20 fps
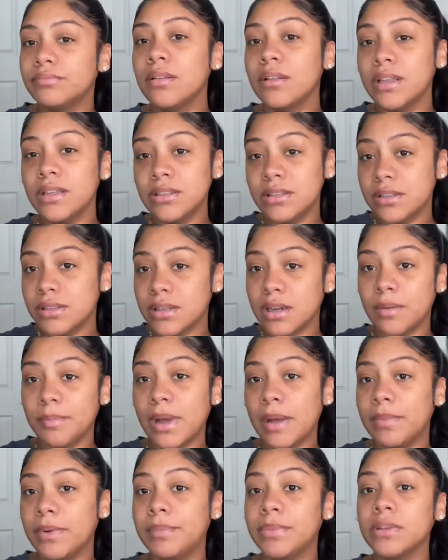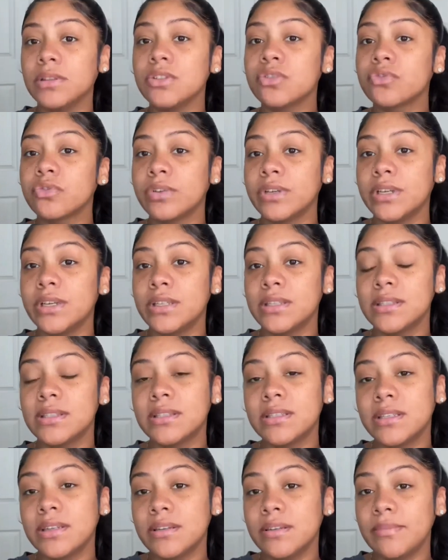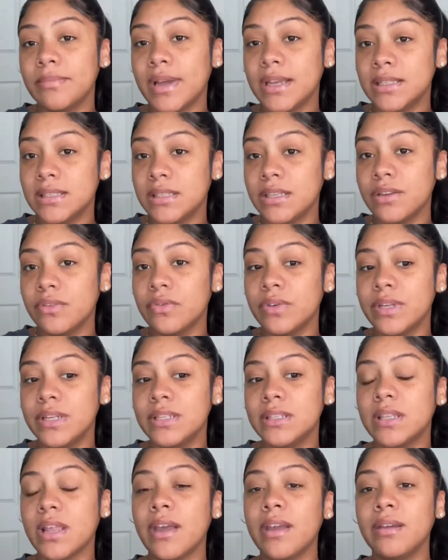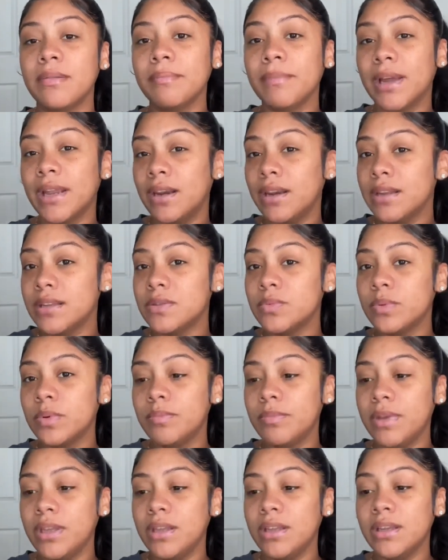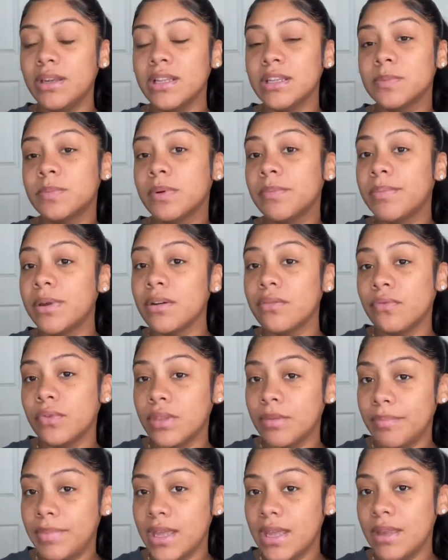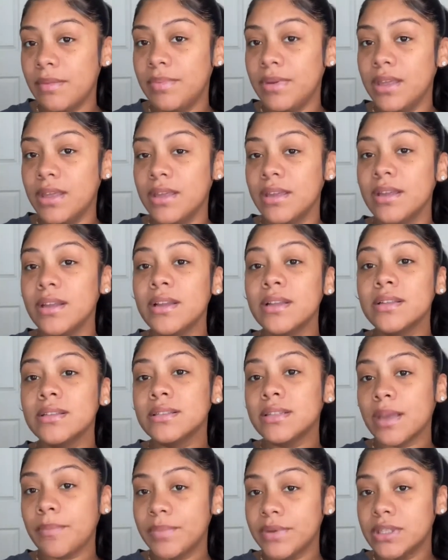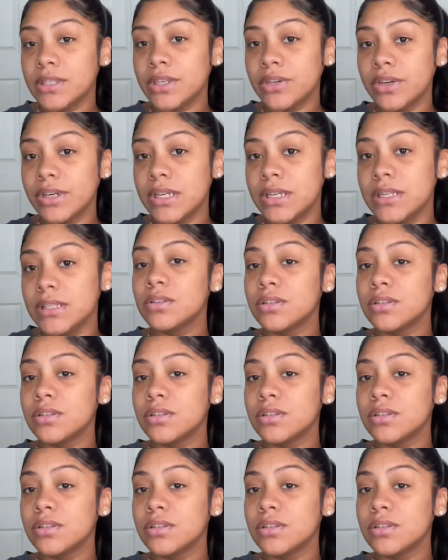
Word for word: It's just gonna pop up on the screen to my series, like my Nest With Me, Let's Prepare For The Baby type of series.